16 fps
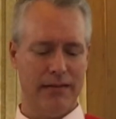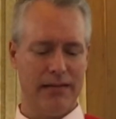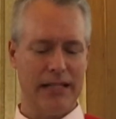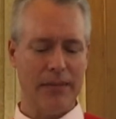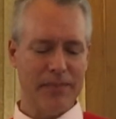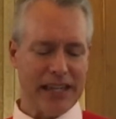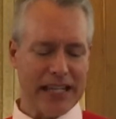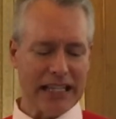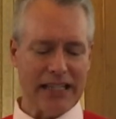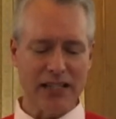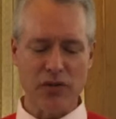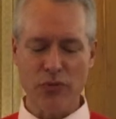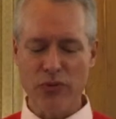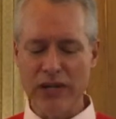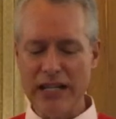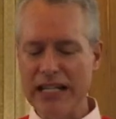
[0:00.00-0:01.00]
Something
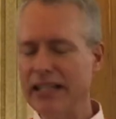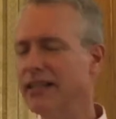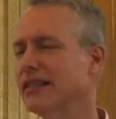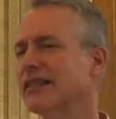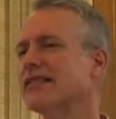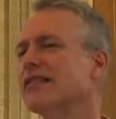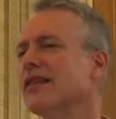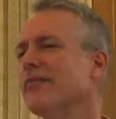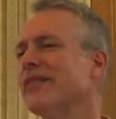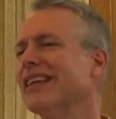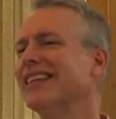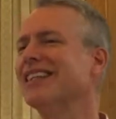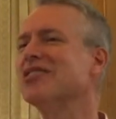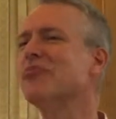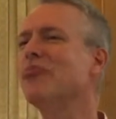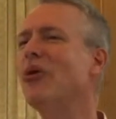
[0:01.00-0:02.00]
that's real and
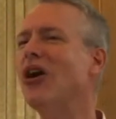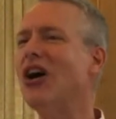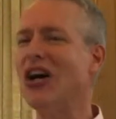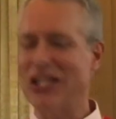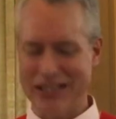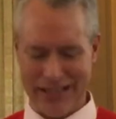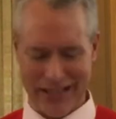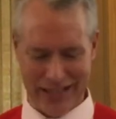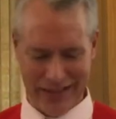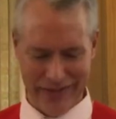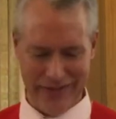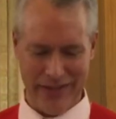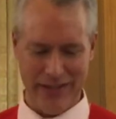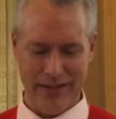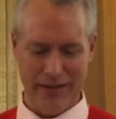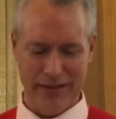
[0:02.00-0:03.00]
something that's positive.
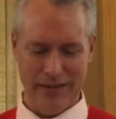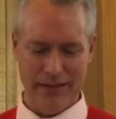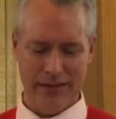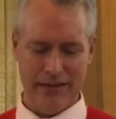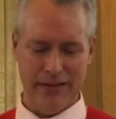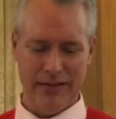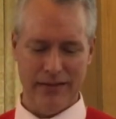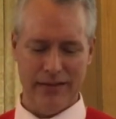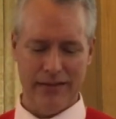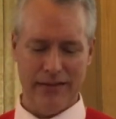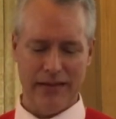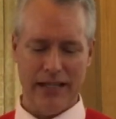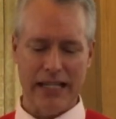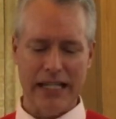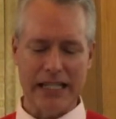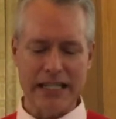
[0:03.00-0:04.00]

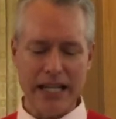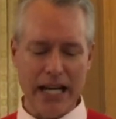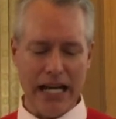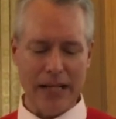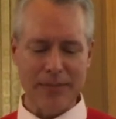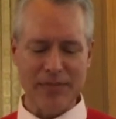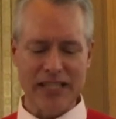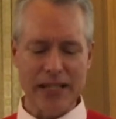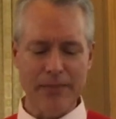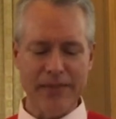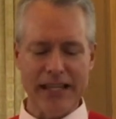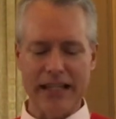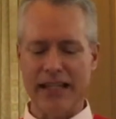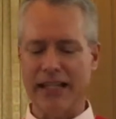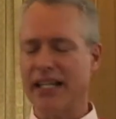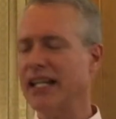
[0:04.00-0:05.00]
And at times,
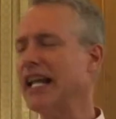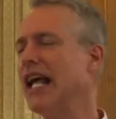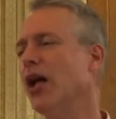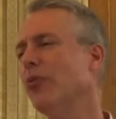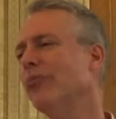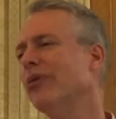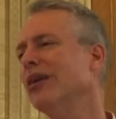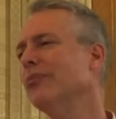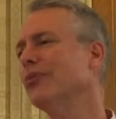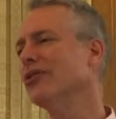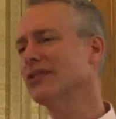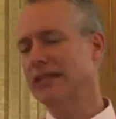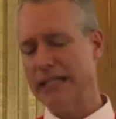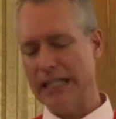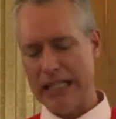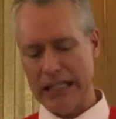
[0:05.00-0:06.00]
something that can help
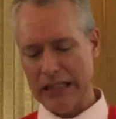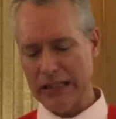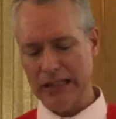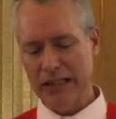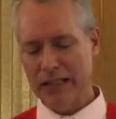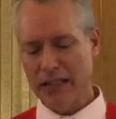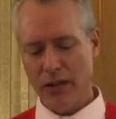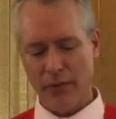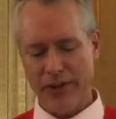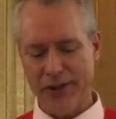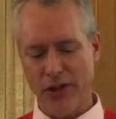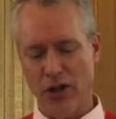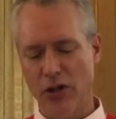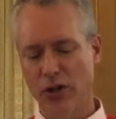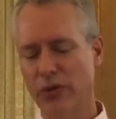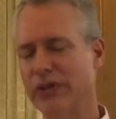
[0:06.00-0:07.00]
people deal with
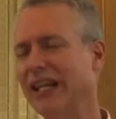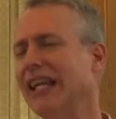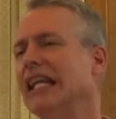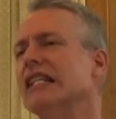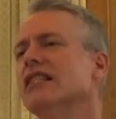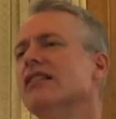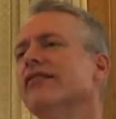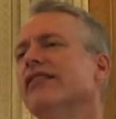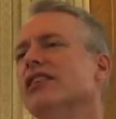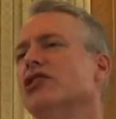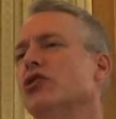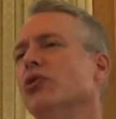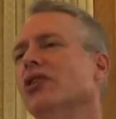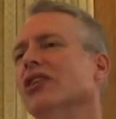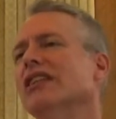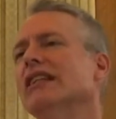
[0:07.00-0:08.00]
their own
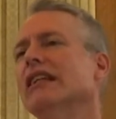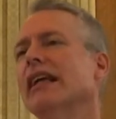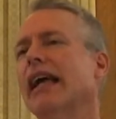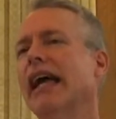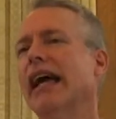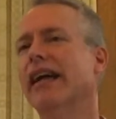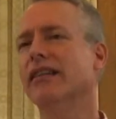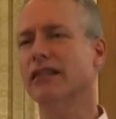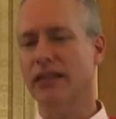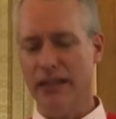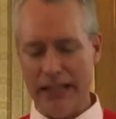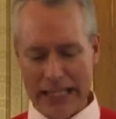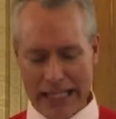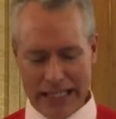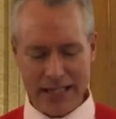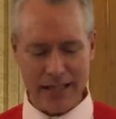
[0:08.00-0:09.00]
individual and
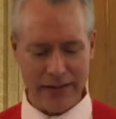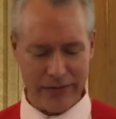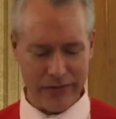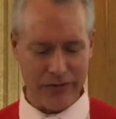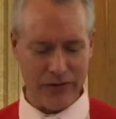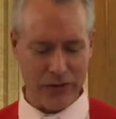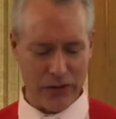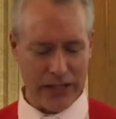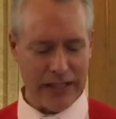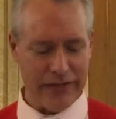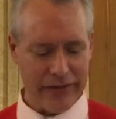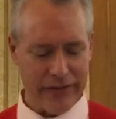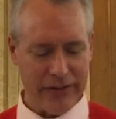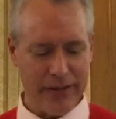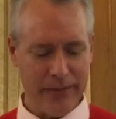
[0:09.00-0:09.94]
collective grief.